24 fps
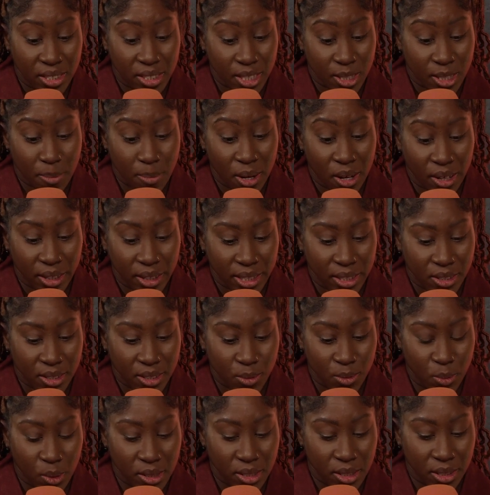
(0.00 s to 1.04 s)
Jess Park, it
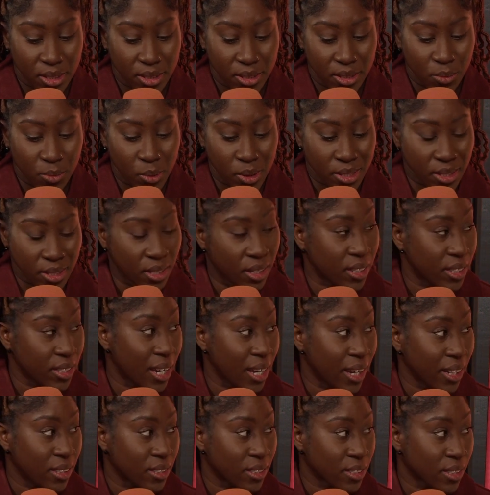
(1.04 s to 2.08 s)
just wasn't her
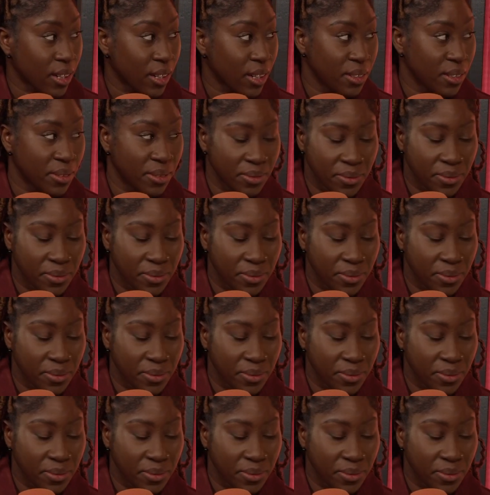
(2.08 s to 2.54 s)
day. So,